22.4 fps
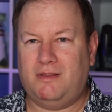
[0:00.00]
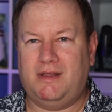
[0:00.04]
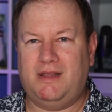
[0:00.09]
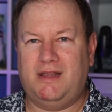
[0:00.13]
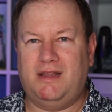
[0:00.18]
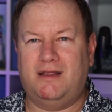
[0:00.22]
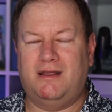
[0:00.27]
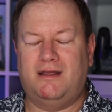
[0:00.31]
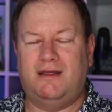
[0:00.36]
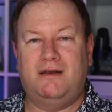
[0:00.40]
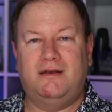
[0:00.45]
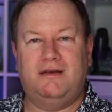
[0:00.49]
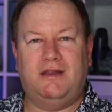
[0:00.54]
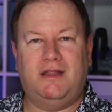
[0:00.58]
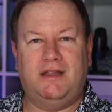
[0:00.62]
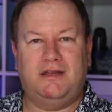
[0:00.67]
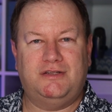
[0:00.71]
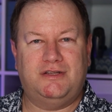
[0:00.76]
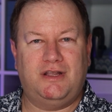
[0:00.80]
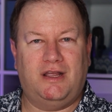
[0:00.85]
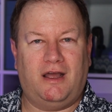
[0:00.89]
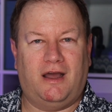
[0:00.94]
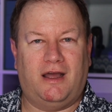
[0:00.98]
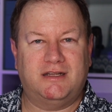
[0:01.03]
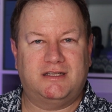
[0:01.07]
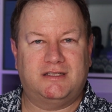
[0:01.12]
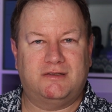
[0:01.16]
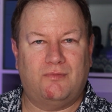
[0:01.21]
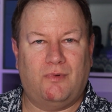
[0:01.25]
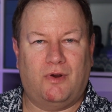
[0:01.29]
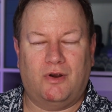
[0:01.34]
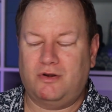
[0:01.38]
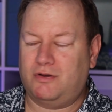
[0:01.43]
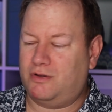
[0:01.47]
the DJI
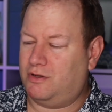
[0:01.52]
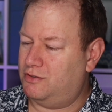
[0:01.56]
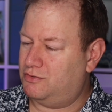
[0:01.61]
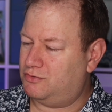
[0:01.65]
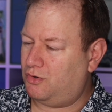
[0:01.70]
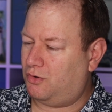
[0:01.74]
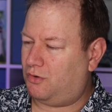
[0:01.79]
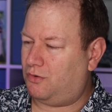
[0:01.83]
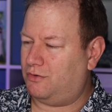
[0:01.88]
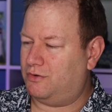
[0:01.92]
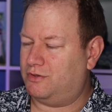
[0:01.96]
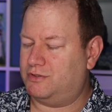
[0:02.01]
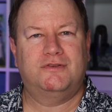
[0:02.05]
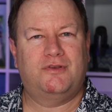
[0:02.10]
Smart Controller.